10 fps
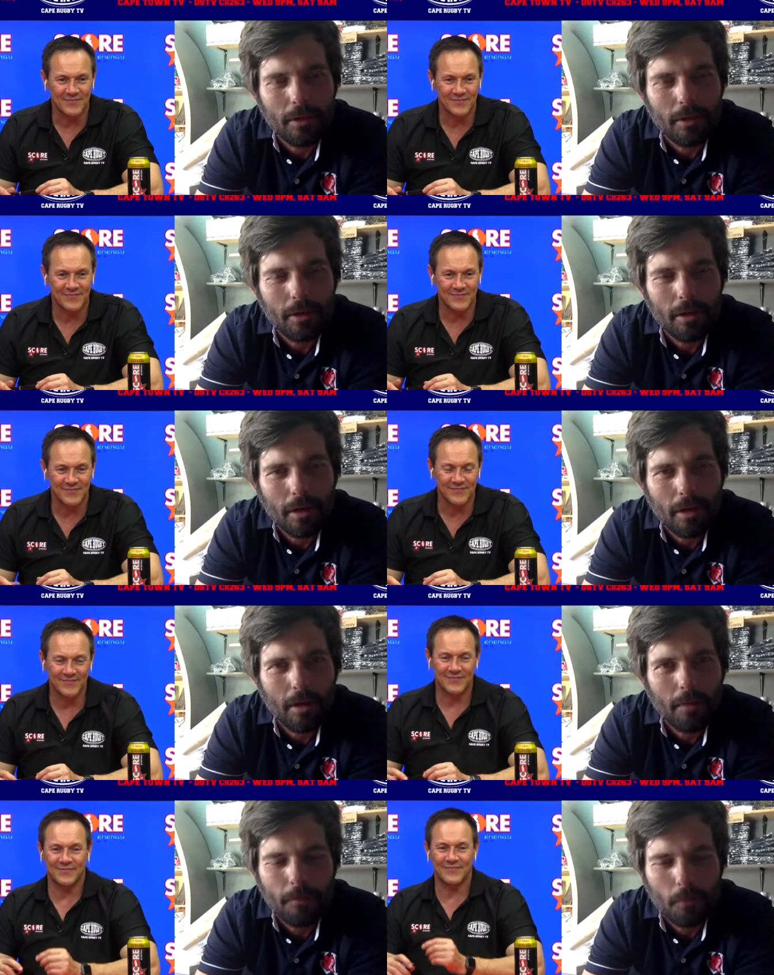
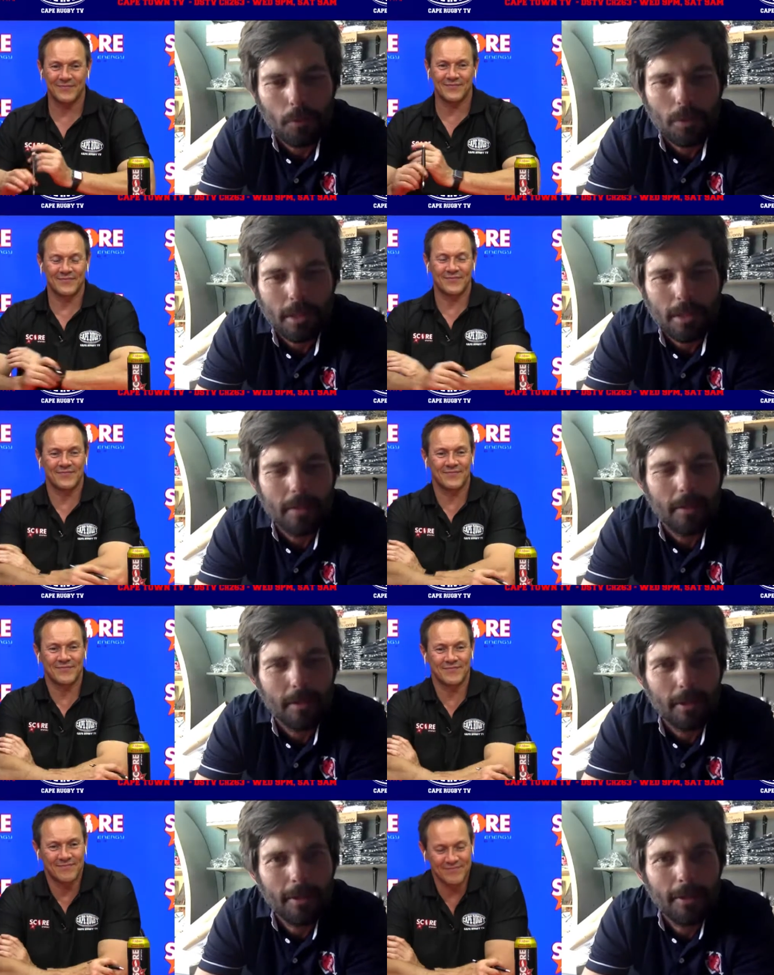Speaker 1: a, a full season.
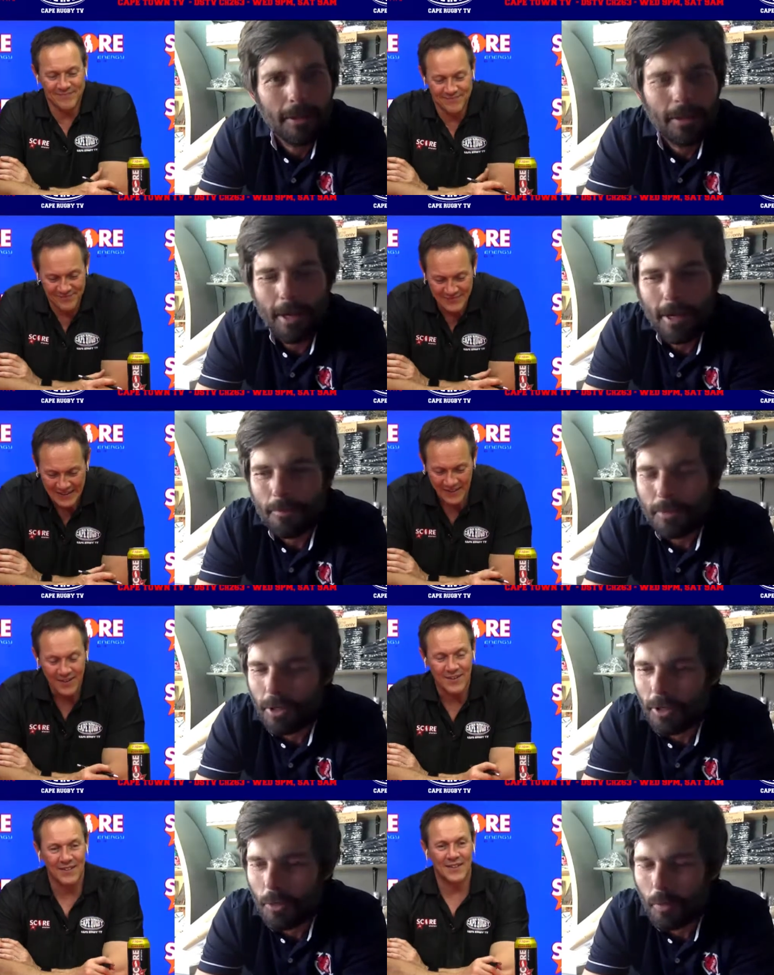Um,
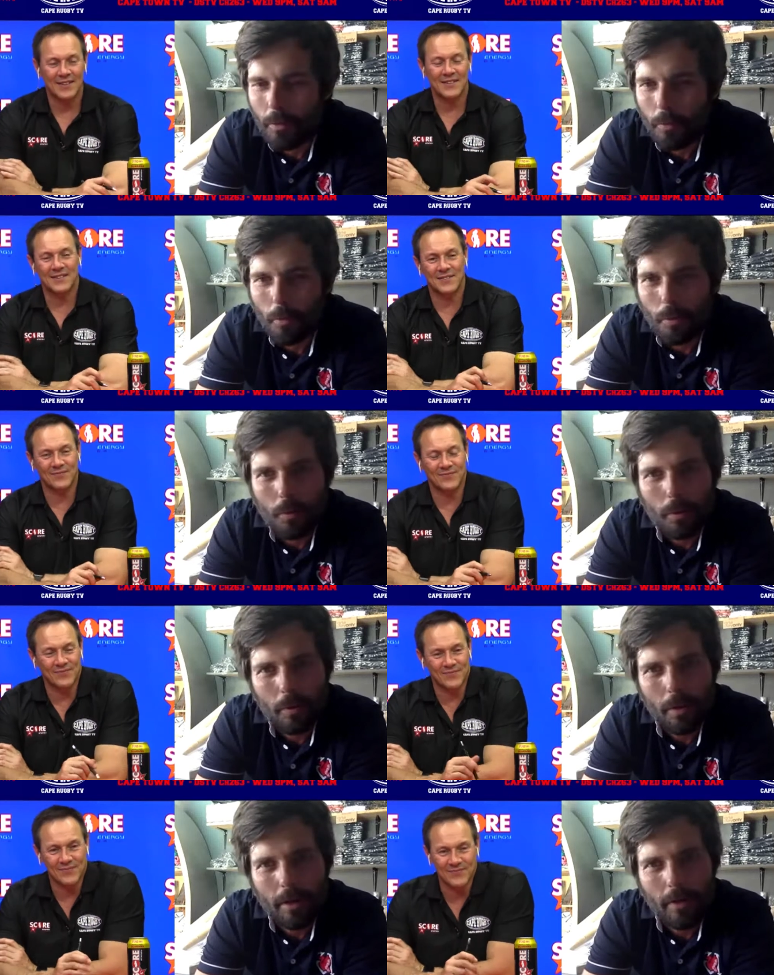so yeah, we, we,
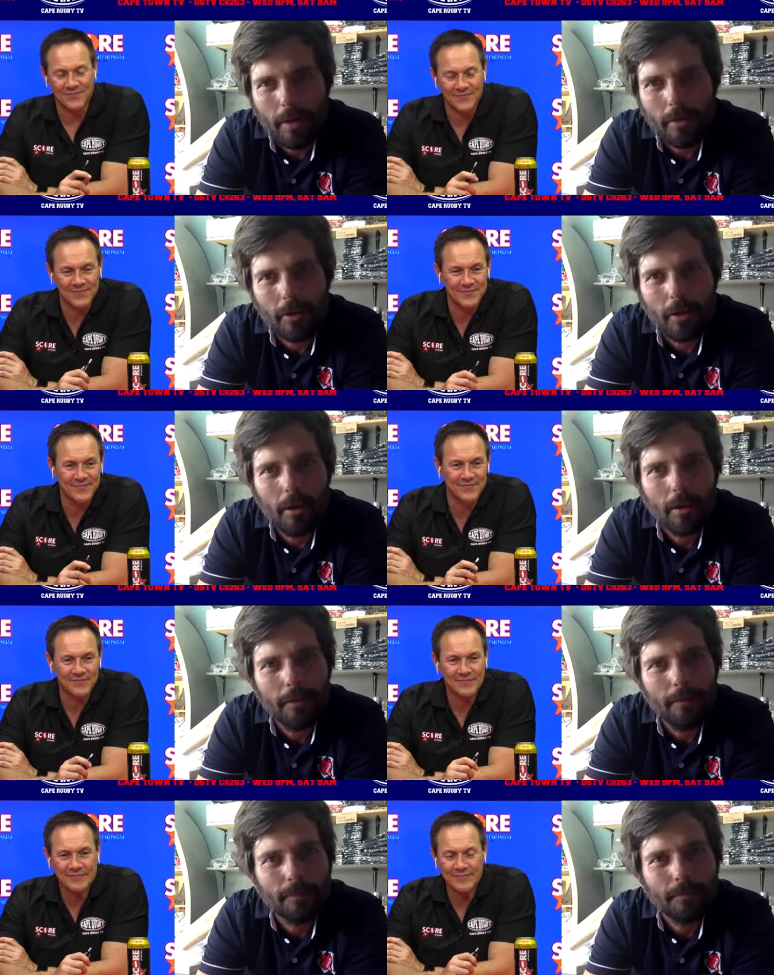we're really ready to go.
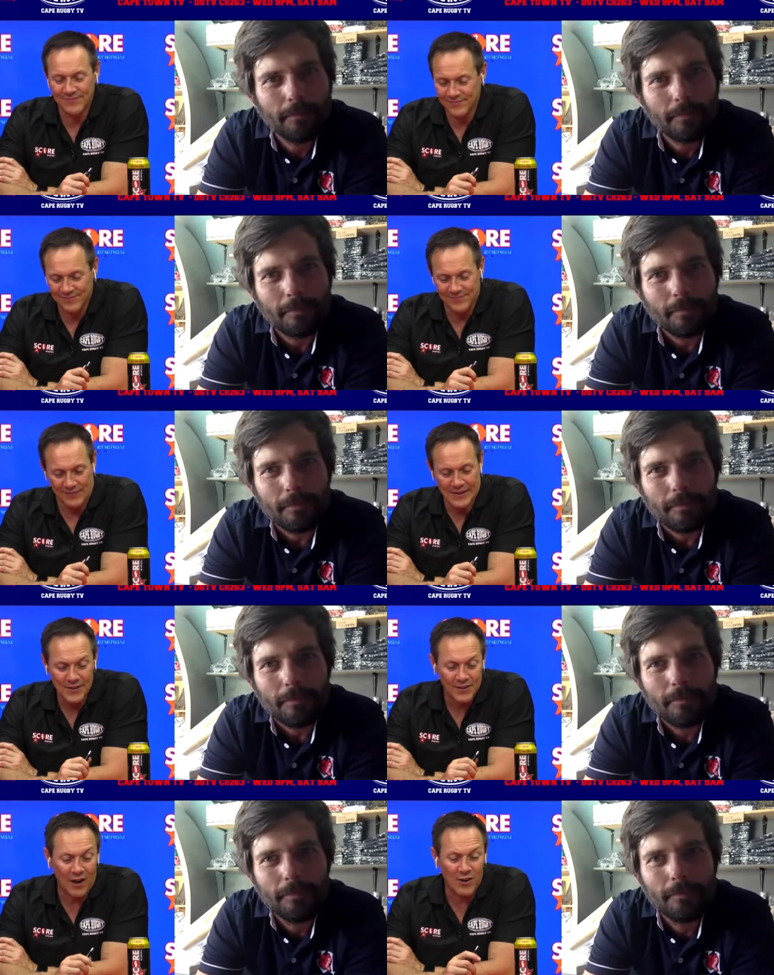
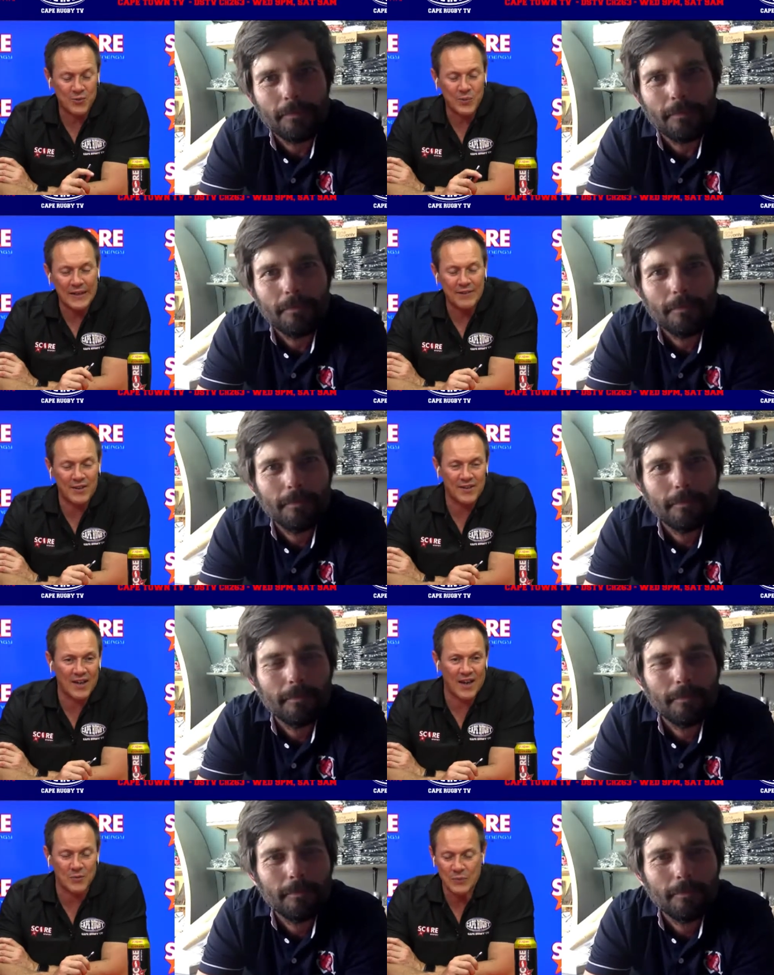
Speaker 2: Gareth, we'll leave it at
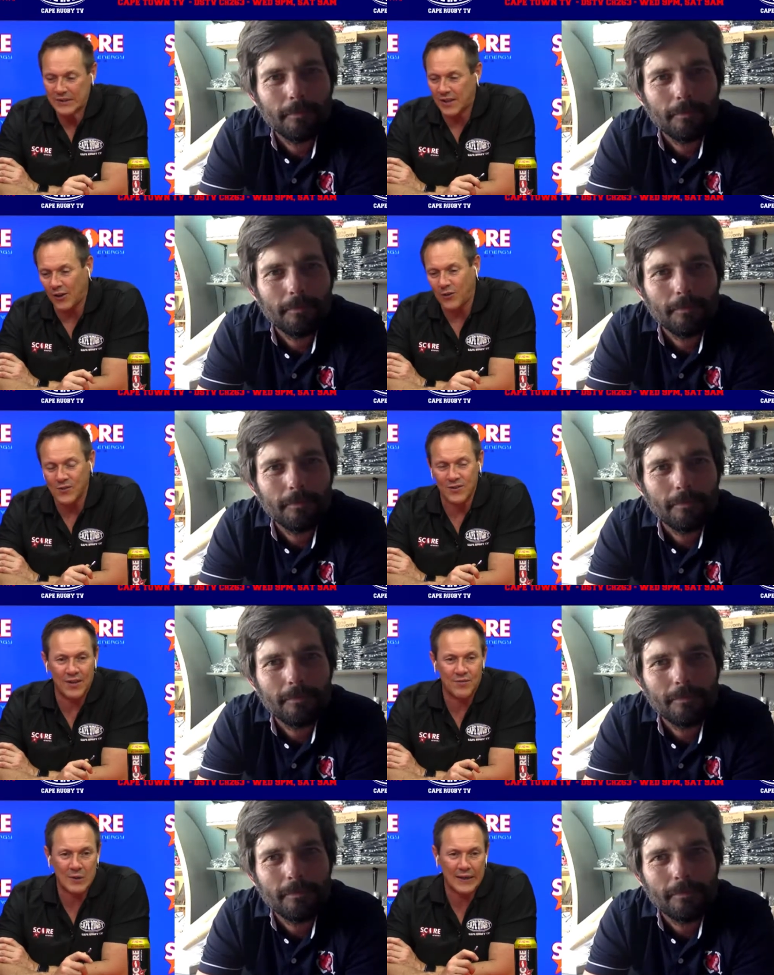that. Mercedes Yoon,
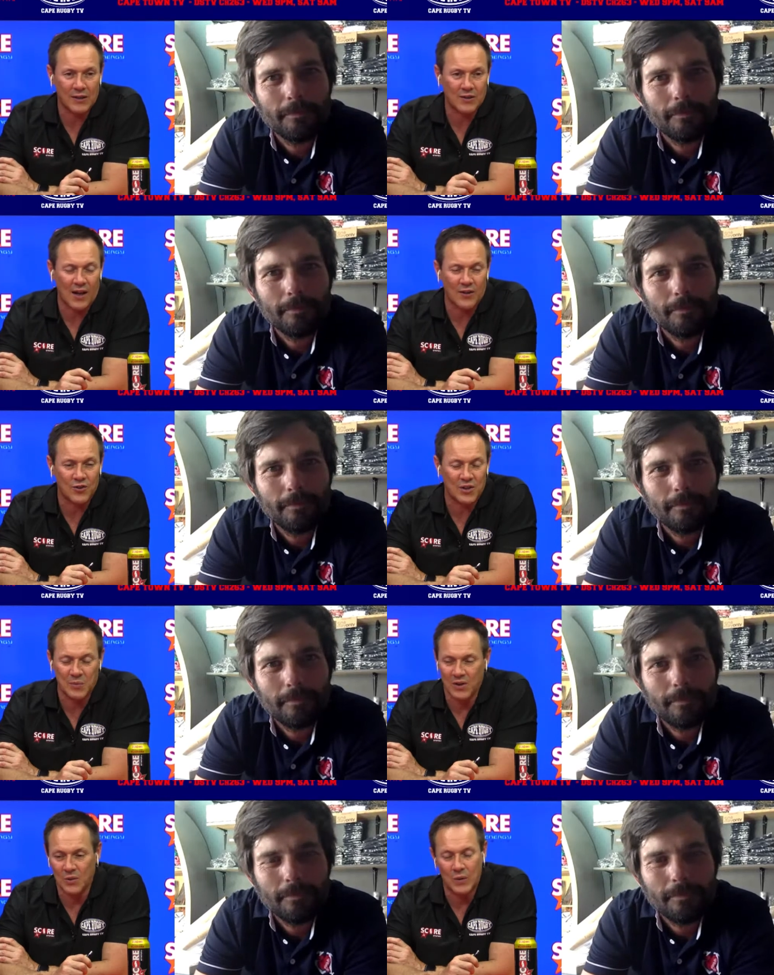everybody at, at
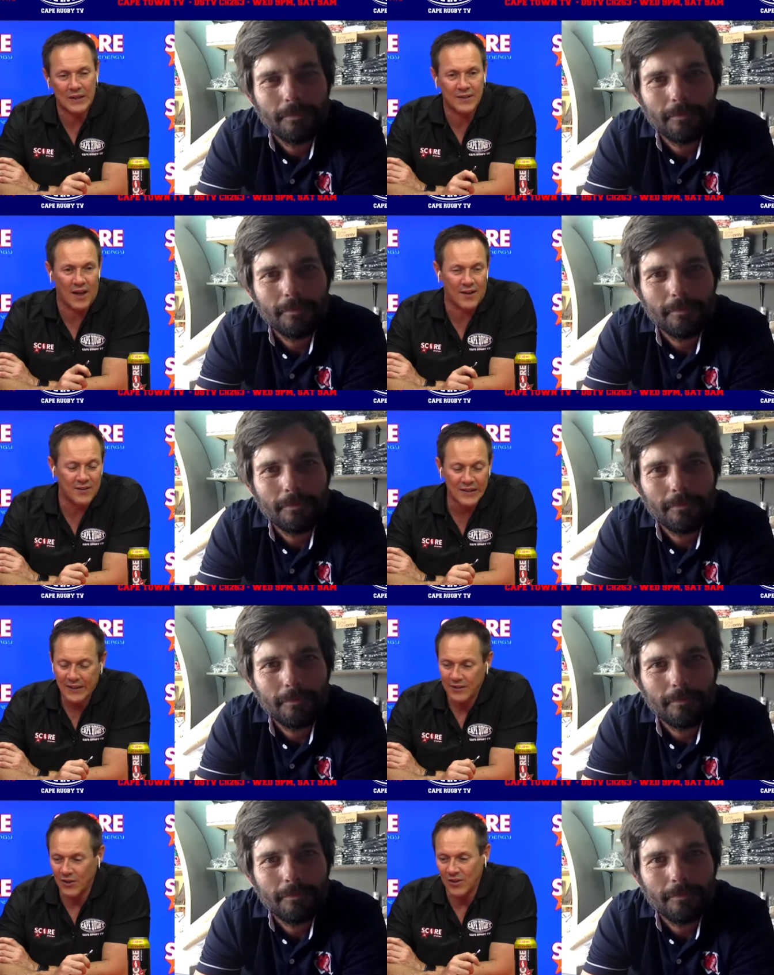Unimil, well done.
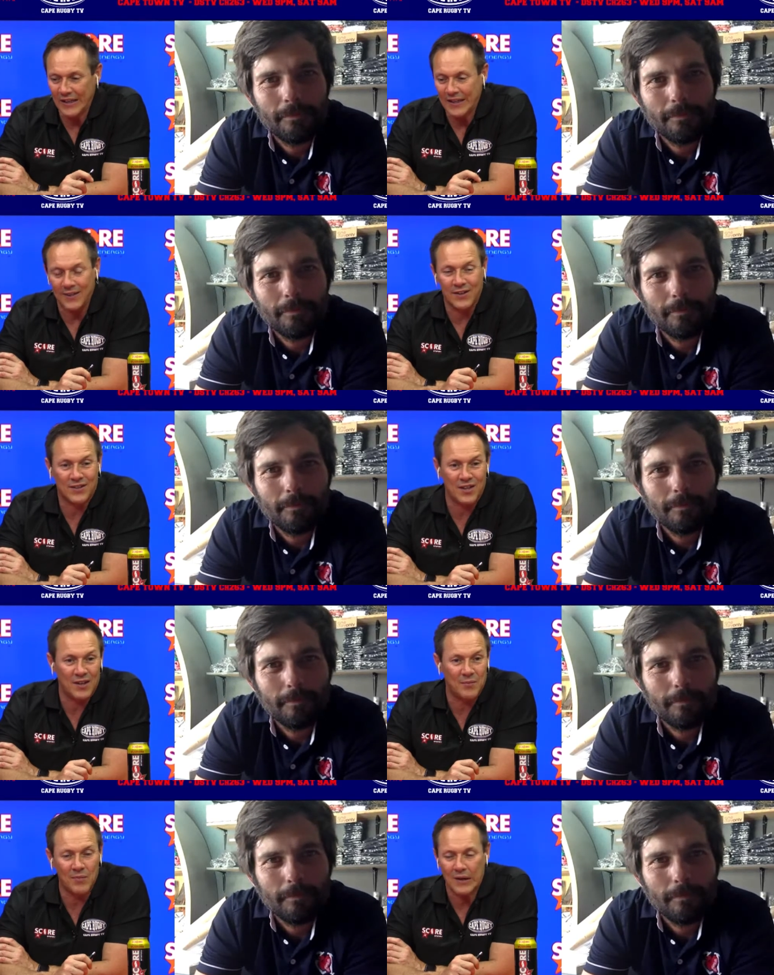Nolene and the
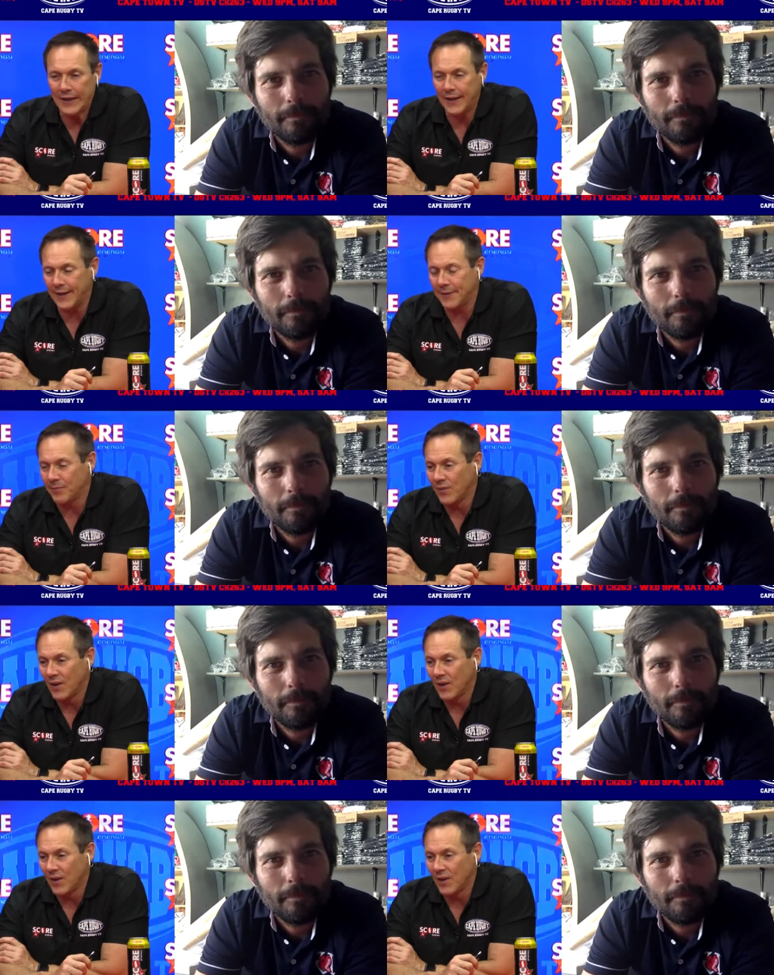team um,